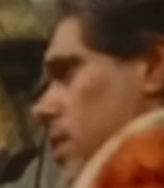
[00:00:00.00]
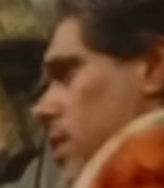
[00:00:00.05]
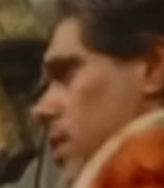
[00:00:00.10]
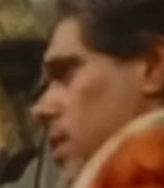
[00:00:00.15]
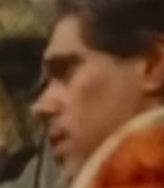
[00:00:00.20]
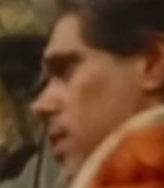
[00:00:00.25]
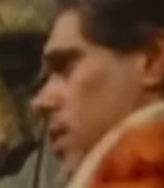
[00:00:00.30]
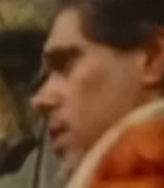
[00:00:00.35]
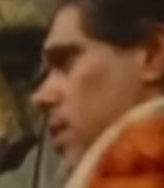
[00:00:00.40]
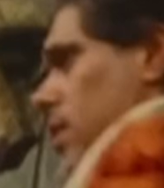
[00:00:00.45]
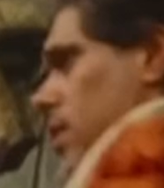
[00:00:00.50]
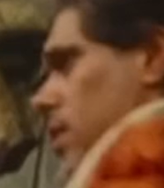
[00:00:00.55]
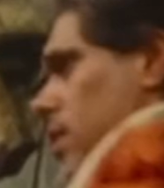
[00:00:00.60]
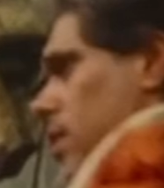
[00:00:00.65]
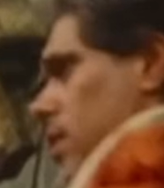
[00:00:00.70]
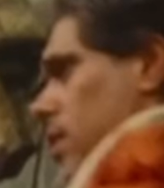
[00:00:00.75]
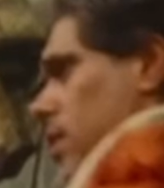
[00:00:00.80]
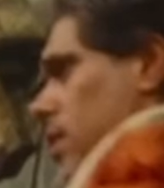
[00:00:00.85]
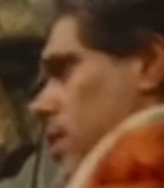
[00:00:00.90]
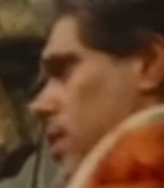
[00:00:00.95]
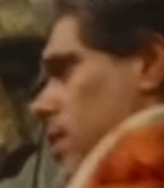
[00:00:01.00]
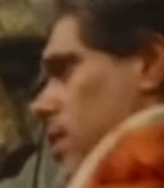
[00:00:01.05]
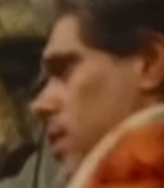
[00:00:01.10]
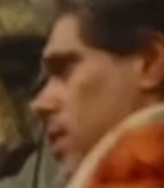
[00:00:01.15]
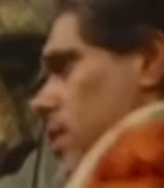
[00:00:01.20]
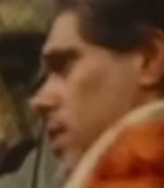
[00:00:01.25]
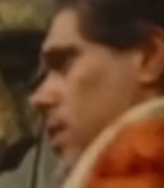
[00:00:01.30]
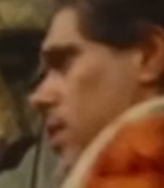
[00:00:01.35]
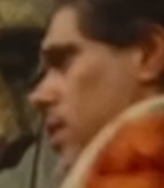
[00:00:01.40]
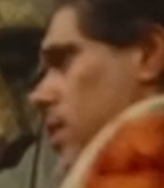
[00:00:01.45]

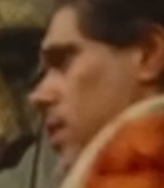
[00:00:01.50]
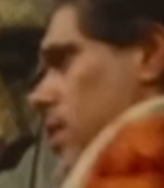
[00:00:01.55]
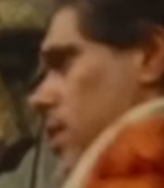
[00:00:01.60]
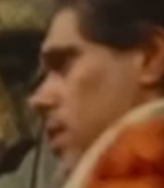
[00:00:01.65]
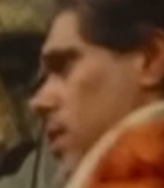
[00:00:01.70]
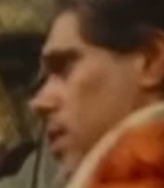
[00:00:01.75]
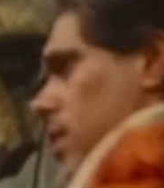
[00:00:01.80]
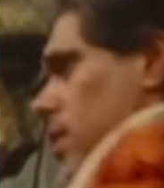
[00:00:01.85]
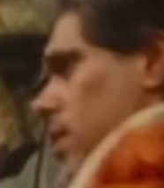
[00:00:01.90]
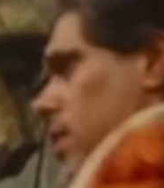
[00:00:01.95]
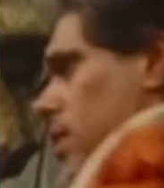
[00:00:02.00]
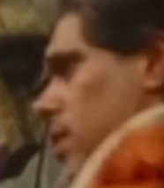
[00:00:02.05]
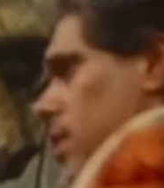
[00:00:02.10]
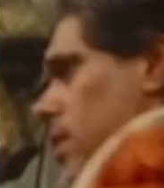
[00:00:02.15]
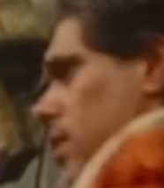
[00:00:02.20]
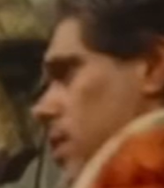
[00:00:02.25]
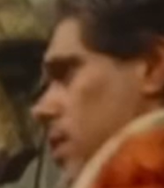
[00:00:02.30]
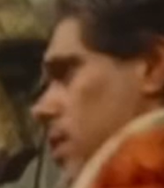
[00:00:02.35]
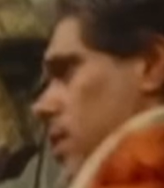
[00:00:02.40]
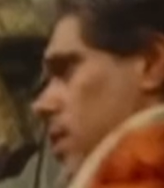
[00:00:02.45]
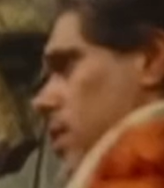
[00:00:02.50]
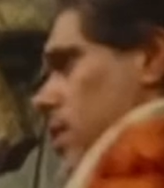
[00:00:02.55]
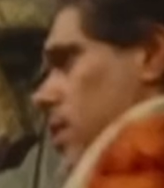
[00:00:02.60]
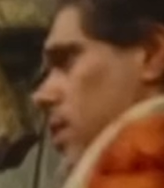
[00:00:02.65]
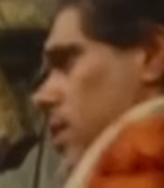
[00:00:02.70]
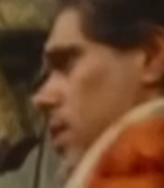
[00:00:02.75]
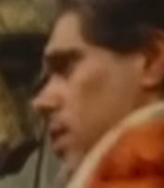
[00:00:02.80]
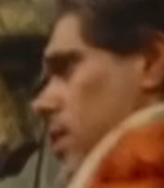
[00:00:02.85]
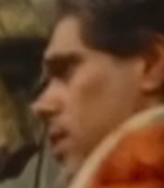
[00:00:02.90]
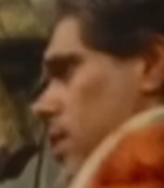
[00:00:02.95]

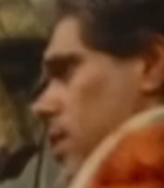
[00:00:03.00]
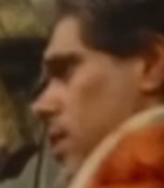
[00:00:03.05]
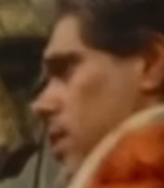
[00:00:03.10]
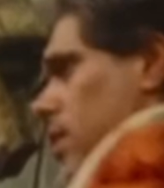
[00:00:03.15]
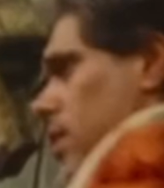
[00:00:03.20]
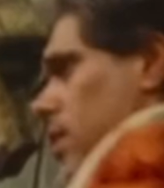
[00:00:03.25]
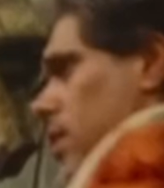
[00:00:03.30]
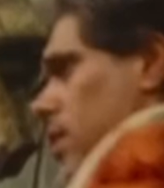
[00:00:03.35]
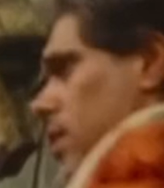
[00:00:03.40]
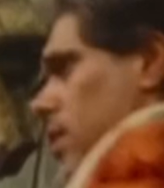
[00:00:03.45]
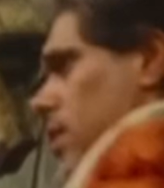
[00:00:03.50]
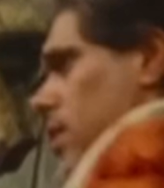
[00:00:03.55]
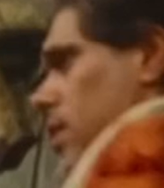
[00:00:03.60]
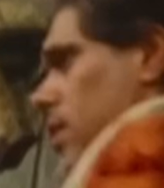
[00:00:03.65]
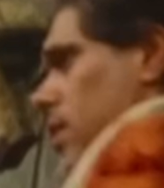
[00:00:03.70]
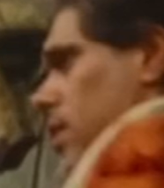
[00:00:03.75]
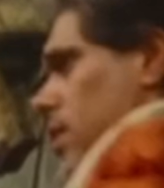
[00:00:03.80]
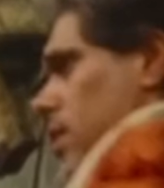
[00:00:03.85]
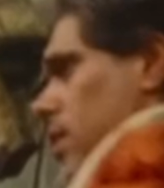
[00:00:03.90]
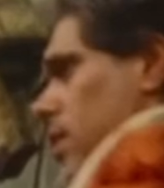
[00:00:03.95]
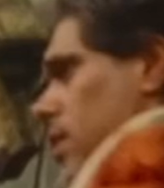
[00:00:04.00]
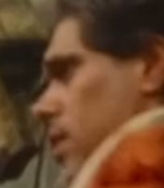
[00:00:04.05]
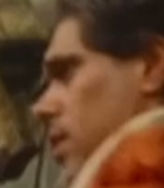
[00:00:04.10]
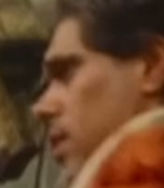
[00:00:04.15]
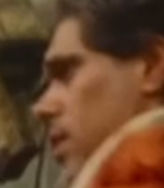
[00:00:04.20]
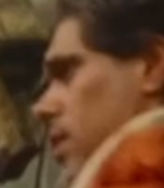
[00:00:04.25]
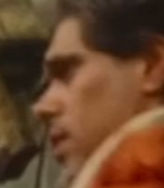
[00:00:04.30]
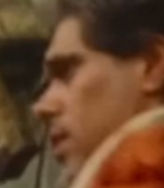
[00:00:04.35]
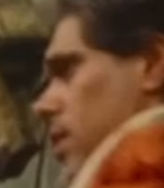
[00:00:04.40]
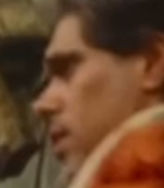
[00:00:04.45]

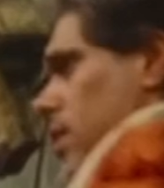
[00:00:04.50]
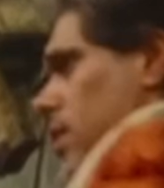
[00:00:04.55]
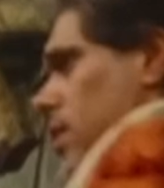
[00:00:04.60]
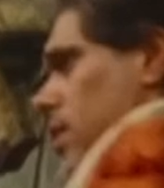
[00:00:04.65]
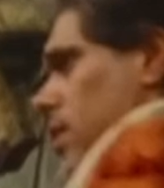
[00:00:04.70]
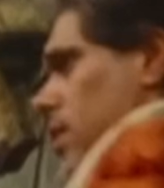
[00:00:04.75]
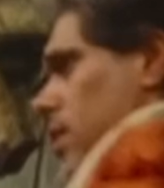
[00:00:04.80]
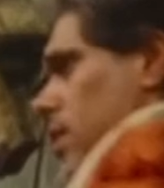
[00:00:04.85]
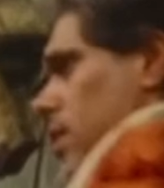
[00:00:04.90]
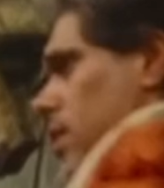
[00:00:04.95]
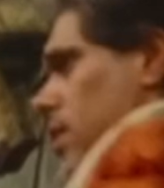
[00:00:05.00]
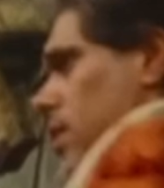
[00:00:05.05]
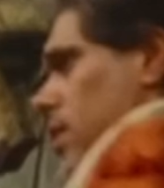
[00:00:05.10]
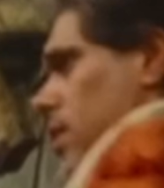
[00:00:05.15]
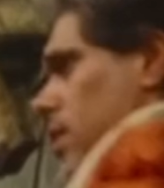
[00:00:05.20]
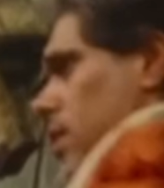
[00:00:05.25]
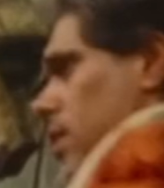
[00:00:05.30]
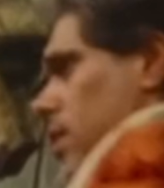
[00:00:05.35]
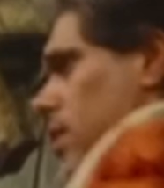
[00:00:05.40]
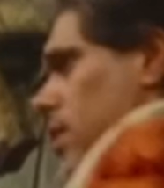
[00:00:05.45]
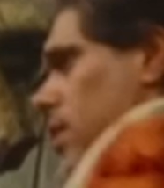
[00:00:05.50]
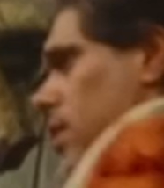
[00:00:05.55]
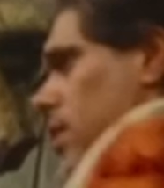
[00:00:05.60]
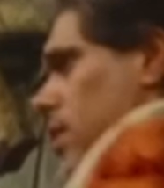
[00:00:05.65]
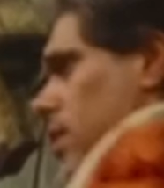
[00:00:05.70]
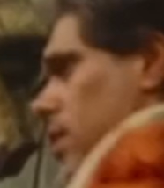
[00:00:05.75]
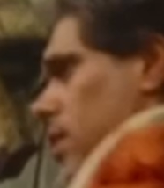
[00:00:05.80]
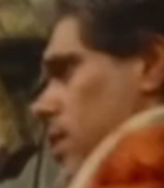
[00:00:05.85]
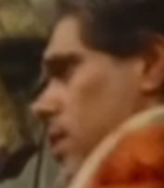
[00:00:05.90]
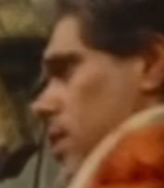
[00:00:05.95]

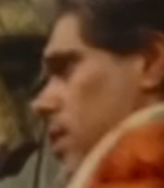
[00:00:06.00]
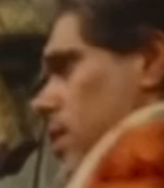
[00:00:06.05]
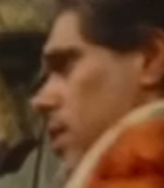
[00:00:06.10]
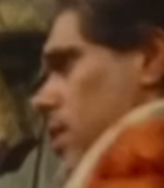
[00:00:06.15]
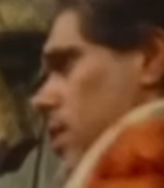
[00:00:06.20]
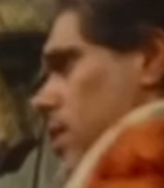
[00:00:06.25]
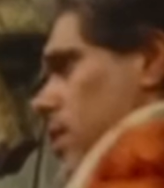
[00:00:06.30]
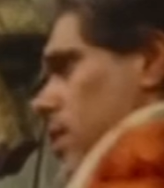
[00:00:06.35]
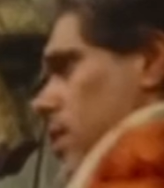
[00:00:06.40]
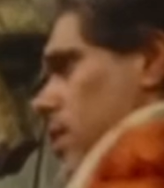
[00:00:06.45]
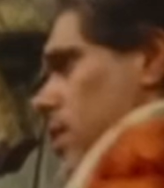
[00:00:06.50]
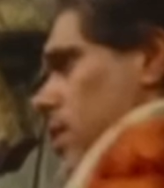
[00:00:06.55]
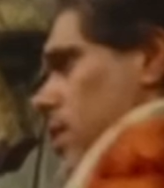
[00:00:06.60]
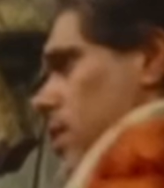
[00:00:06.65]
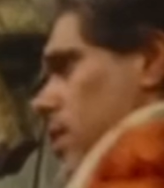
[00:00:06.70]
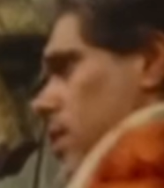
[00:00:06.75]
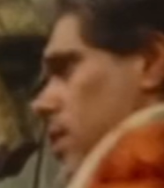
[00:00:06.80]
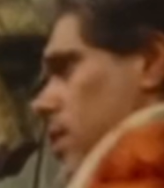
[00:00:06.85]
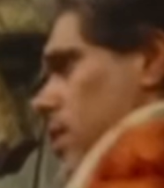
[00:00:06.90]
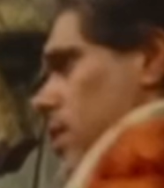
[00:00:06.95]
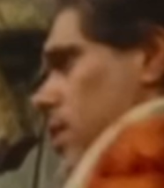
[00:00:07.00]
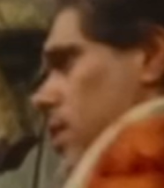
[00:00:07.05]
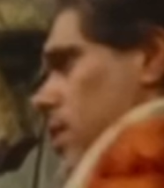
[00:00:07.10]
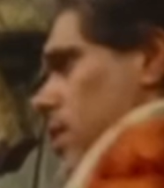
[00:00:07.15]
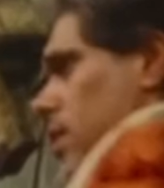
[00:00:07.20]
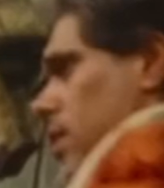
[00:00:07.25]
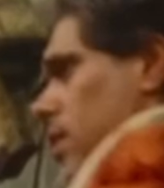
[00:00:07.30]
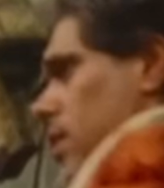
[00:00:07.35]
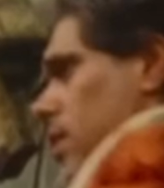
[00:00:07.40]
This person isn't speaking.